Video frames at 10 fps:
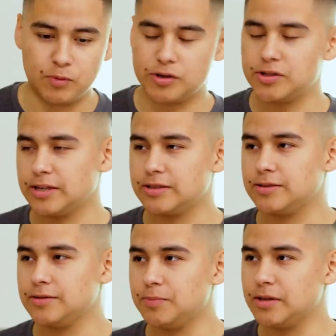We're just like
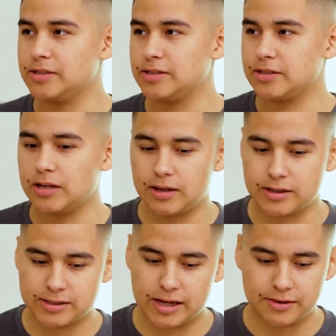me and
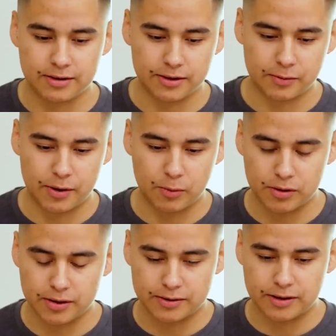Seth and like Ray
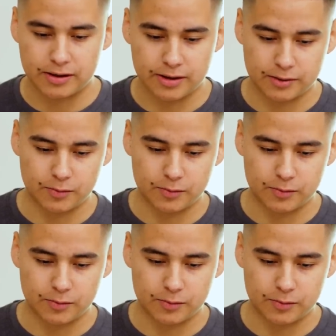were like thinking like